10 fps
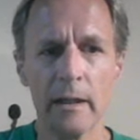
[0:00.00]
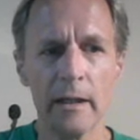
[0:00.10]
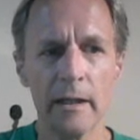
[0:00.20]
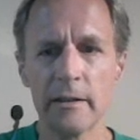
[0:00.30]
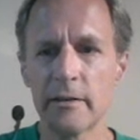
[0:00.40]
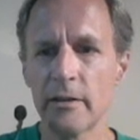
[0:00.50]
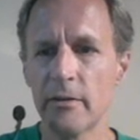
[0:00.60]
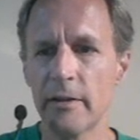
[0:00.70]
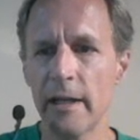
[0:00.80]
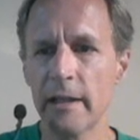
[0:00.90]
And
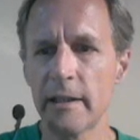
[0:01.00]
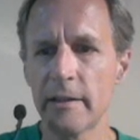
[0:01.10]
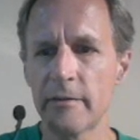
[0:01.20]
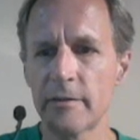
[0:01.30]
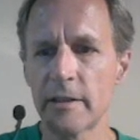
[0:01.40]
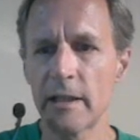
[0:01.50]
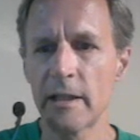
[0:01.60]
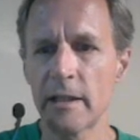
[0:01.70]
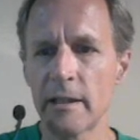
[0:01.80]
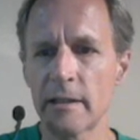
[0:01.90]
so that gives
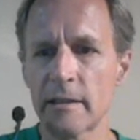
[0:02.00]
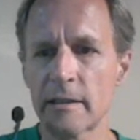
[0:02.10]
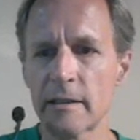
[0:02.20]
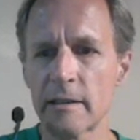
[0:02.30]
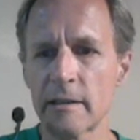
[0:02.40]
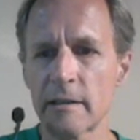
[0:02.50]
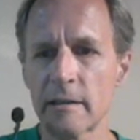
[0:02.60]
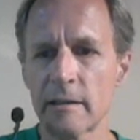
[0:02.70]
us